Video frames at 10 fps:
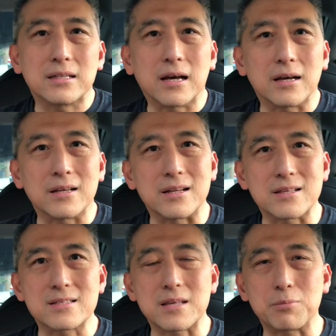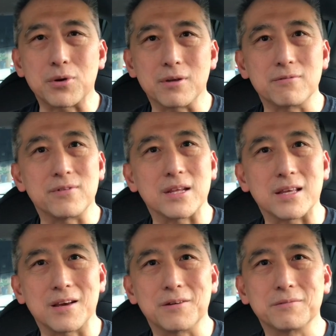in a separate
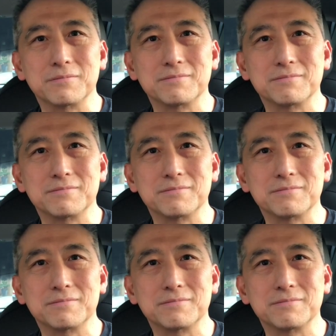video.